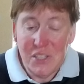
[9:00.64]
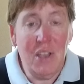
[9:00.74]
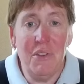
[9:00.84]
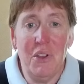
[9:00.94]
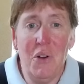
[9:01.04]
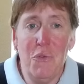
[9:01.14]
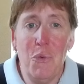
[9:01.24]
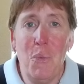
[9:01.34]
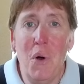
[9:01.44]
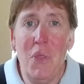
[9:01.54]
So having gone
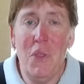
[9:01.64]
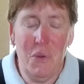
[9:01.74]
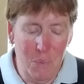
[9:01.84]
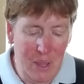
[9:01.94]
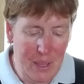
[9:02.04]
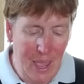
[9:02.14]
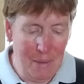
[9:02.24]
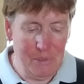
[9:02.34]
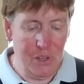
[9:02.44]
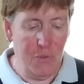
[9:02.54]
from one that we
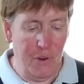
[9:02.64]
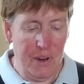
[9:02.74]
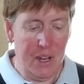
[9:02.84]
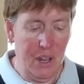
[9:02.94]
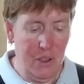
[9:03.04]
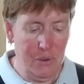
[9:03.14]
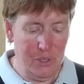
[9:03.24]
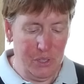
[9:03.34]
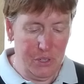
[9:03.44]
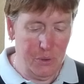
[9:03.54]
came so very
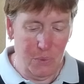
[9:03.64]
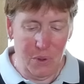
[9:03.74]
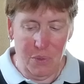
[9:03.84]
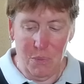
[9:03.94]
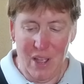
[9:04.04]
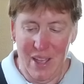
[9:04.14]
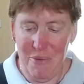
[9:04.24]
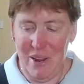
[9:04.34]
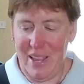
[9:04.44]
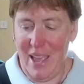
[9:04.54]
close to one where
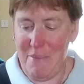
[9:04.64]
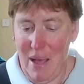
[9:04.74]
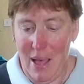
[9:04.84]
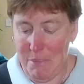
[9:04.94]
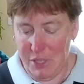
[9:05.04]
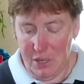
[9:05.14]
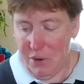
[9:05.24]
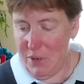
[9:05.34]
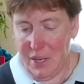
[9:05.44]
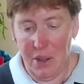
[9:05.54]
we came
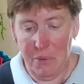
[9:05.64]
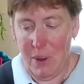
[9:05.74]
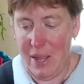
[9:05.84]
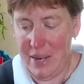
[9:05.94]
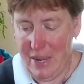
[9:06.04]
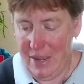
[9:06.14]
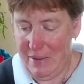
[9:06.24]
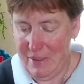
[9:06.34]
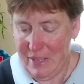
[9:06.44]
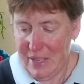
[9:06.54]
absolutely nowhere near.
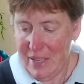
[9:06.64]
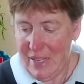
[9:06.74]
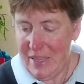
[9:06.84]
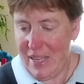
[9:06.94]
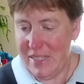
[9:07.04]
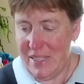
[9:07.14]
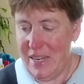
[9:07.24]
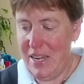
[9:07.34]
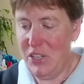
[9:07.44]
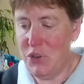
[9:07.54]
That's the
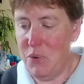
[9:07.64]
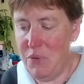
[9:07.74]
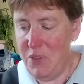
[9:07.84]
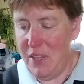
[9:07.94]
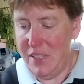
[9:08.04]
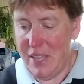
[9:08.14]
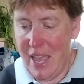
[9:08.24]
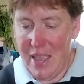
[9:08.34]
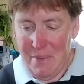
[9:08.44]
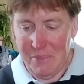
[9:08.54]
nature of these
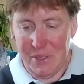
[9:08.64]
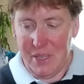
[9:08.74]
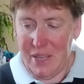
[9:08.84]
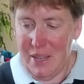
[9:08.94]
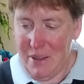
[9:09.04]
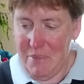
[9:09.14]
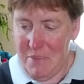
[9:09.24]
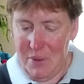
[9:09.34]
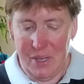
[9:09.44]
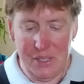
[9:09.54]
games, and
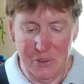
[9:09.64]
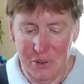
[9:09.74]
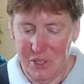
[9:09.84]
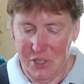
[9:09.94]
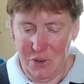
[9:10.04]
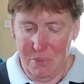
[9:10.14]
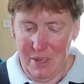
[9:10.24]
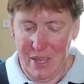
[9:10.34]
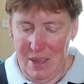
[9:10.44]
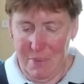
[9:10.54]
it's not going to stop
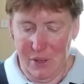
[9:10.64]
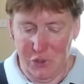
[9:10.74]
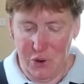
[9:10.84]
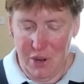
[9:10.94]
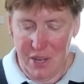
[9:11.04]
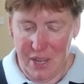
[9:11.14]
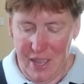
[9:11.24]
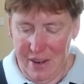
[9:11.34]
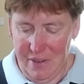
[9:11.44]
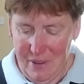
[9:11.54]
me keeping trying
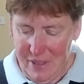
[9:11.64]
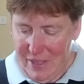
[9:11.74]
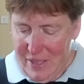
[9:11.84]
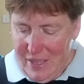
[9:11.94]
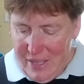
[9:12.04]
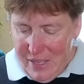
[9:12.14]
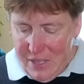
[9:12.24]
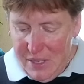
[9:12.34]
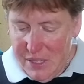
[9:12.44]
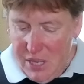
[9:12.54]
again.
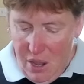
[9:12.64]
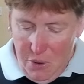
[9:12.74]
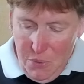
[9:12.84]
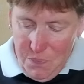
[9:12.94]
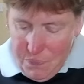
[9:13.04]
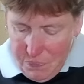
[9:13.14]
So,